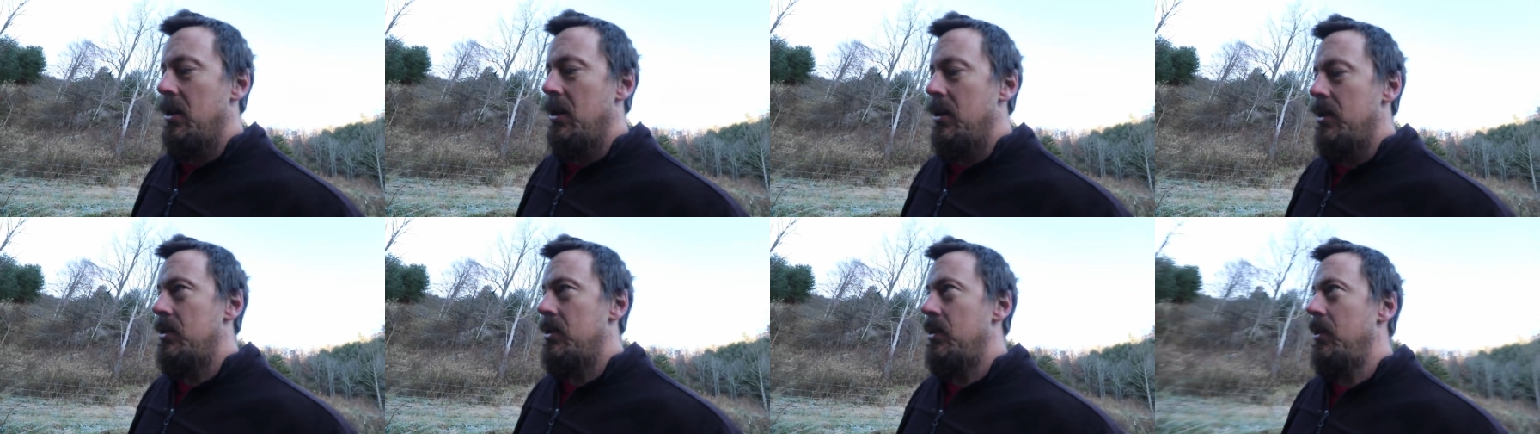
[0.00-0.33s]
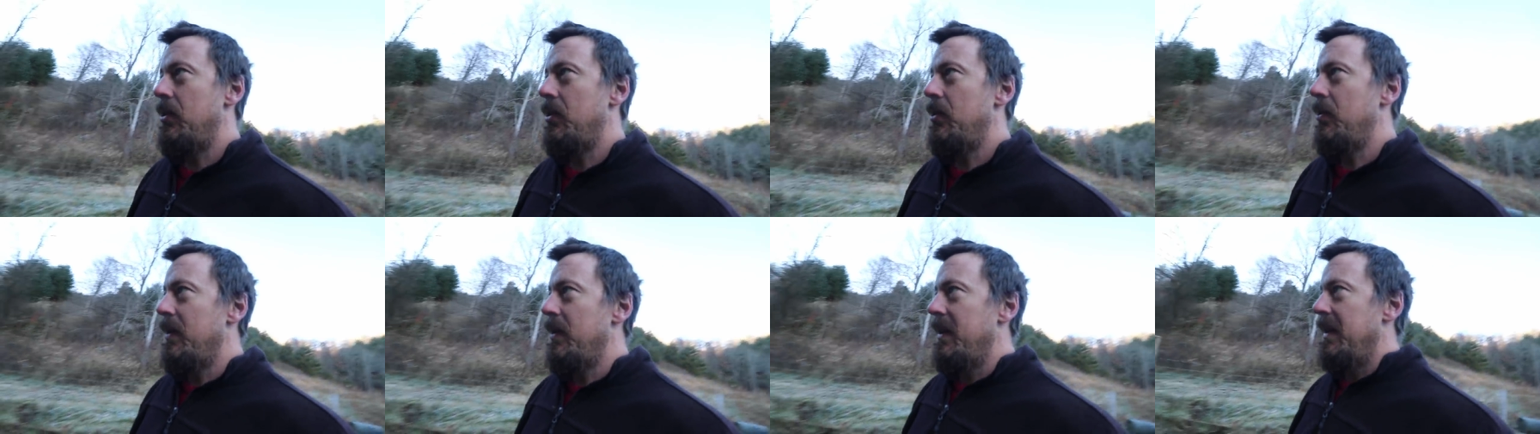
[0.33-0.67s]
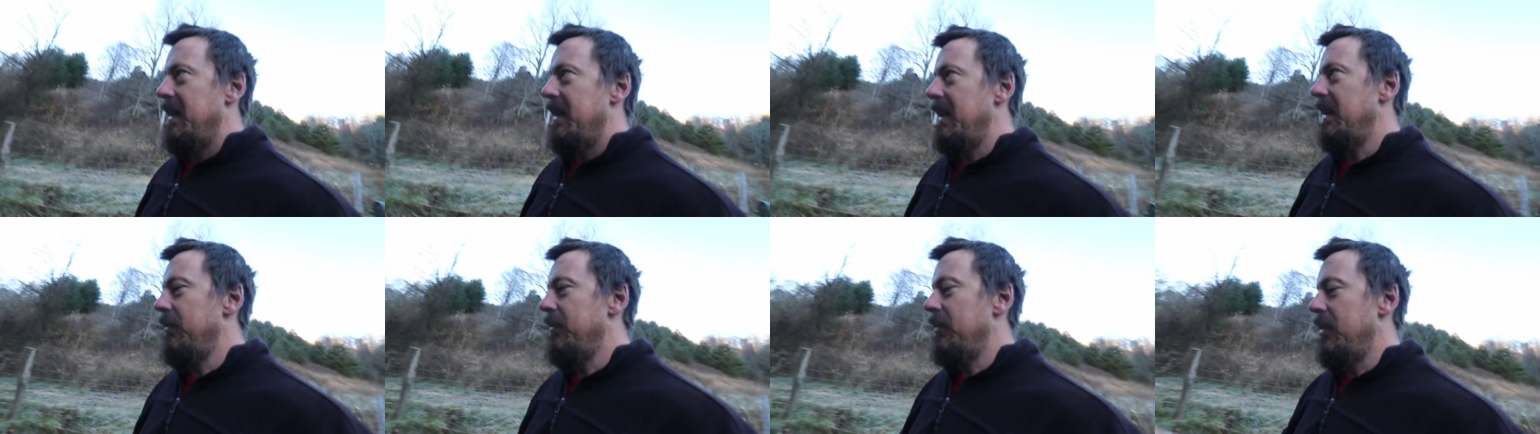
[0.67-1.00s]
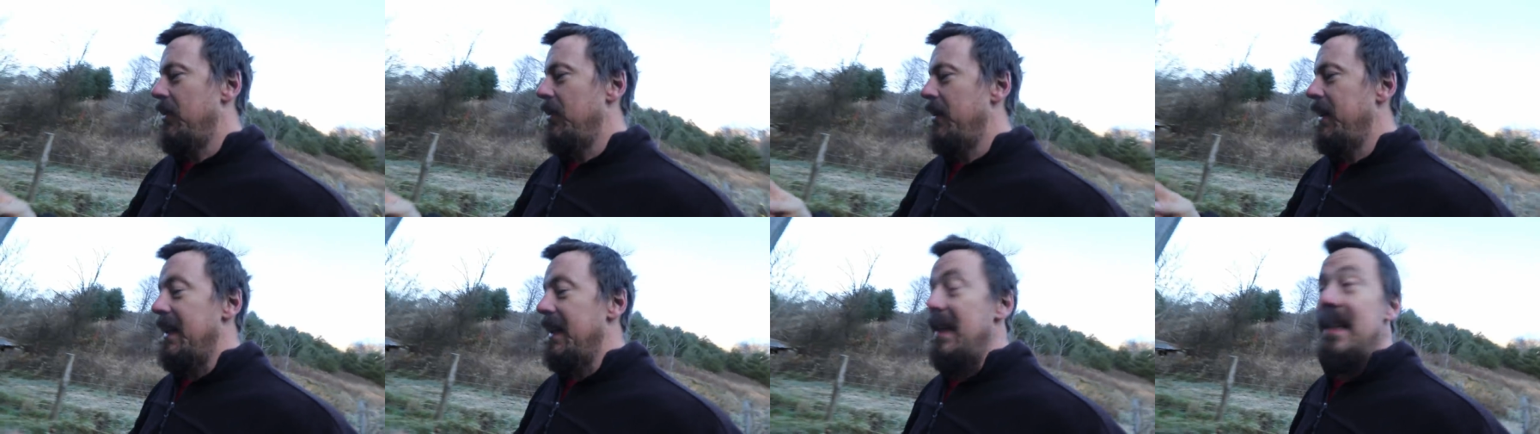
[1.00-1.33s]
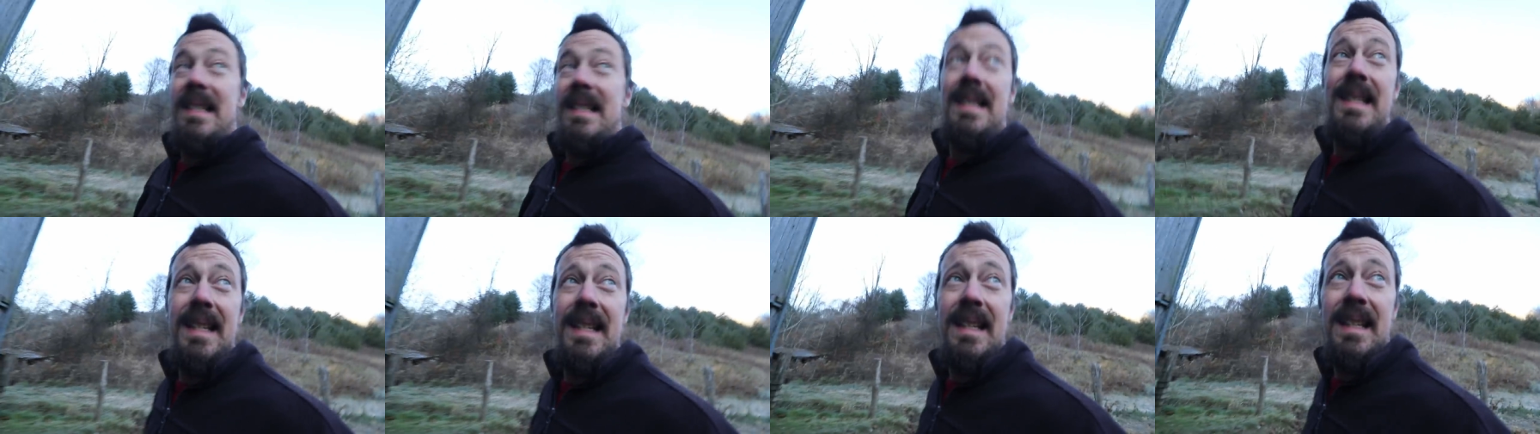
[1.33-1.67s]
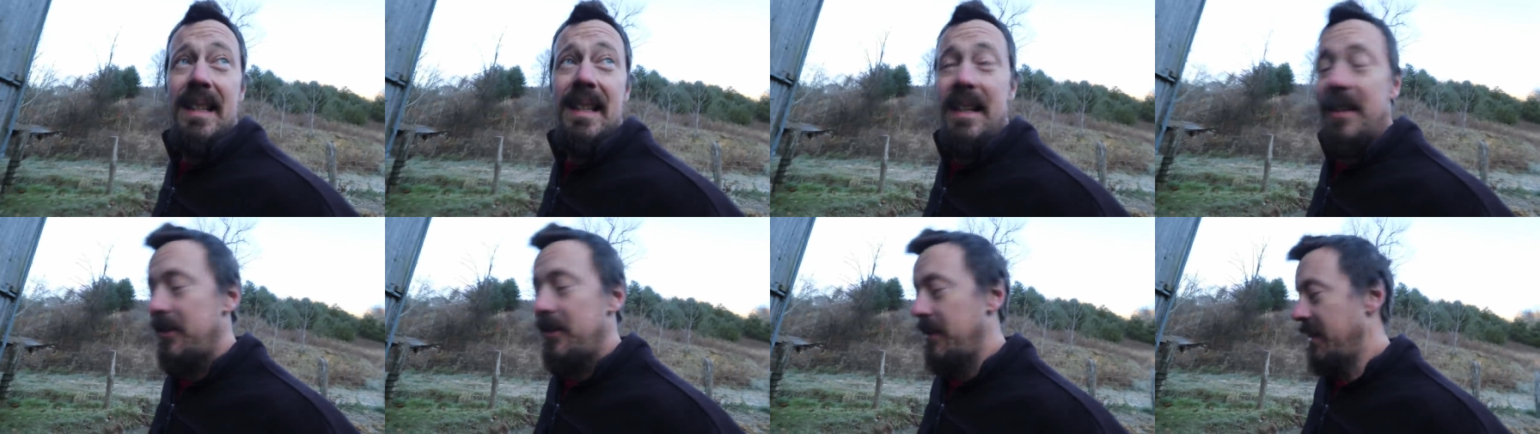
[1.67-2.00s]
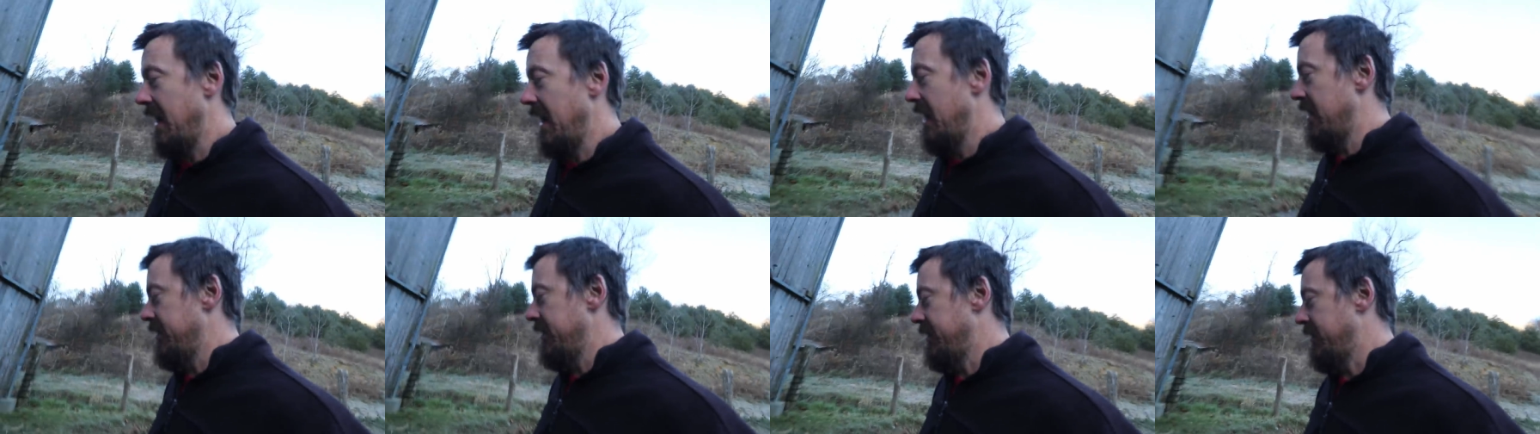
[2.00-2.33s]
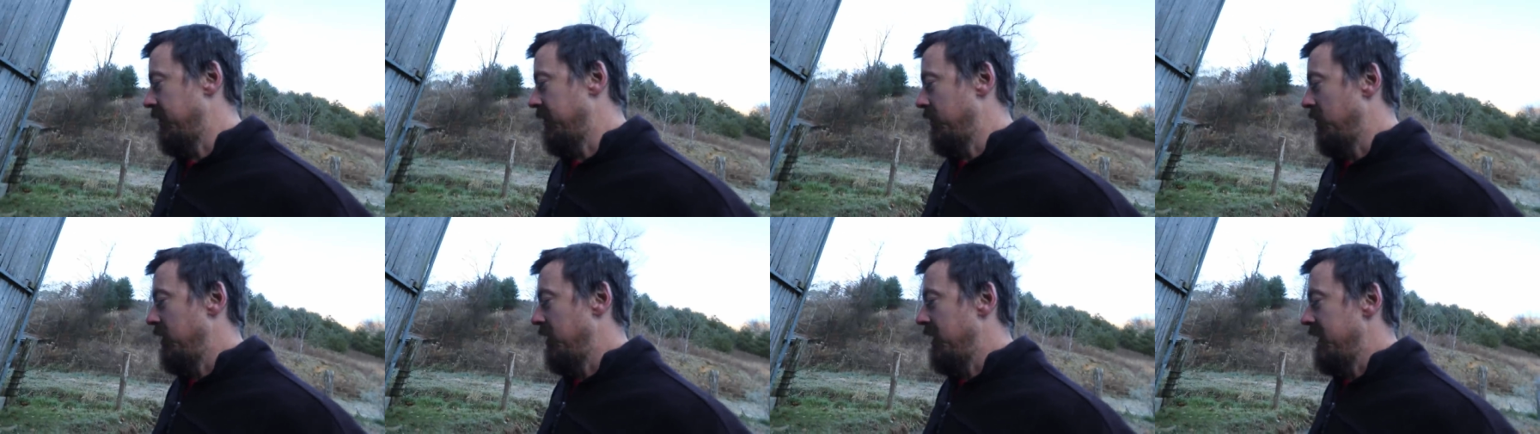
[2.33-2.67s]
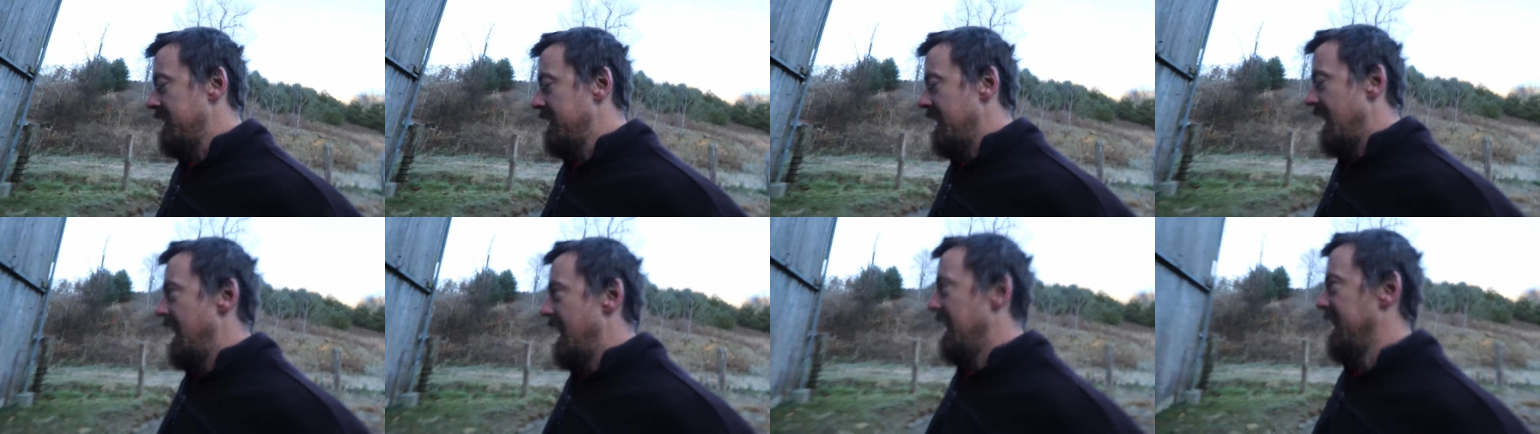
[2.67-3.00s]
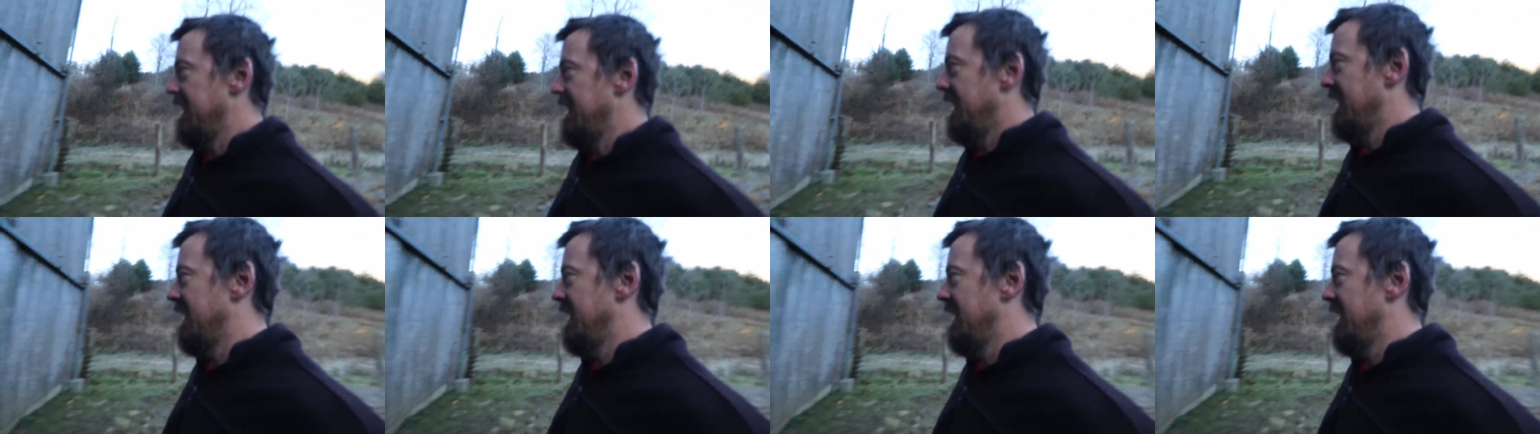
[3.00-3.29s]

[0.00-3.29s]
So even though he can see the other cows from where he's at,